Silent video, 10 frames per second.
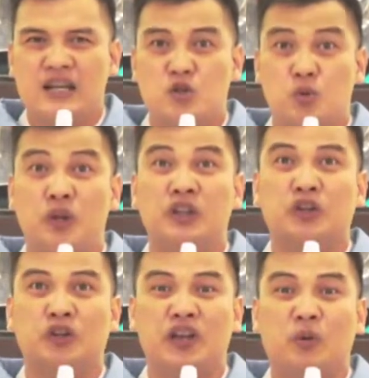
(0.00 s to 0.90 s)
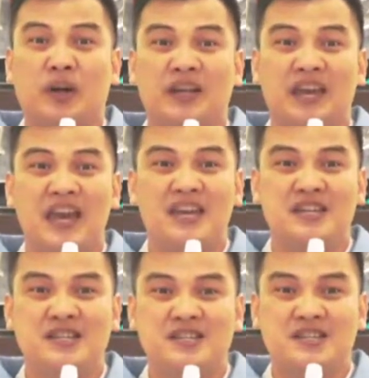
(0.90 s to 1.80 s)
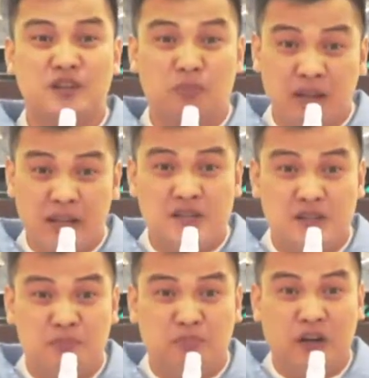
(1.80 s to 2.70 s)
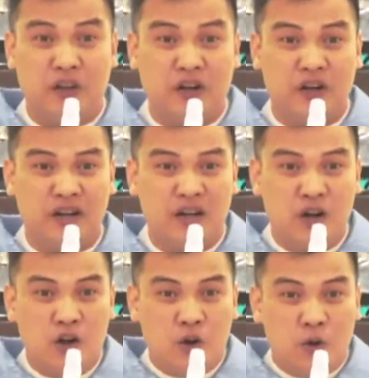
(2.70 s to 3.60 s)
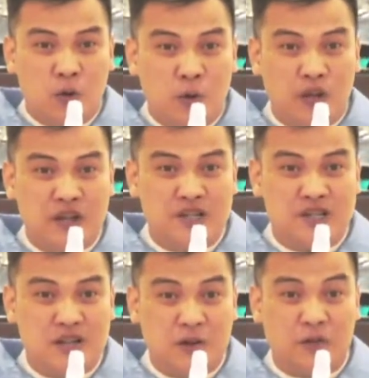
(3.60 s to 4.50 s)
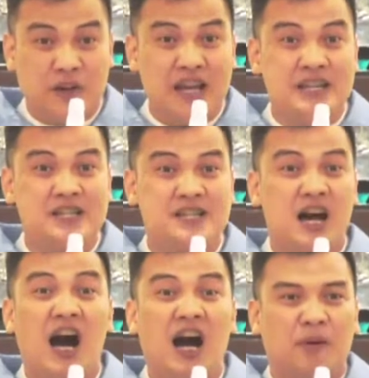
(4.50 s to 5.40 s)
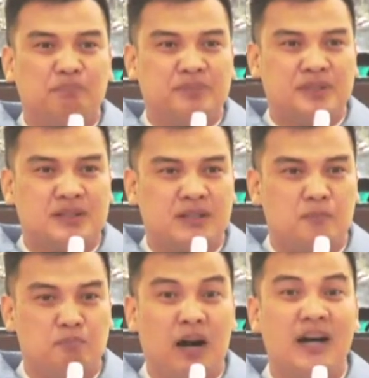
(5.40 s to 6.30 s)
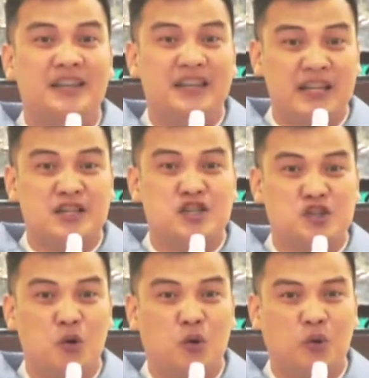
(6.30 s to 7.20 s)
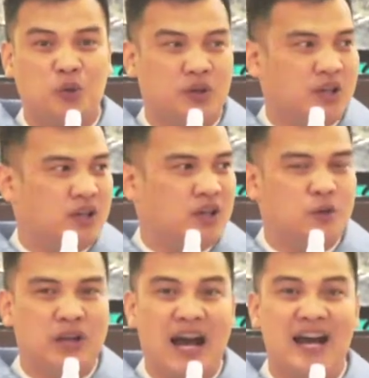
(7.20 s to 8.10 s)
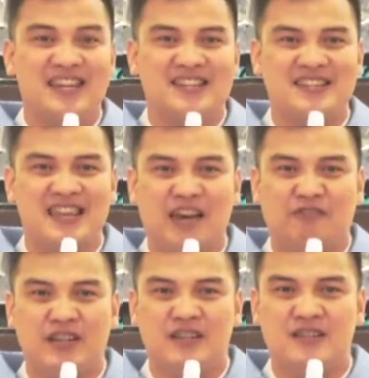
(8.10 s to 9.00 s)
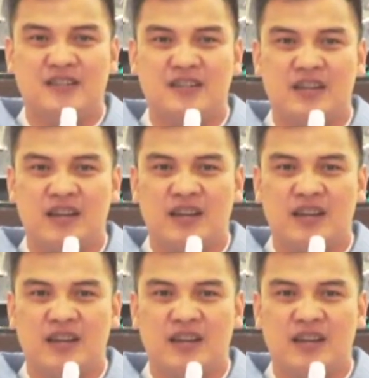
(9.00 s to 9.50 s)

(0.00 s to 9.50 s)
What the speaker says: as we turn our gaze on the Blessed Mother who is raised up body and soul to the highest heavens.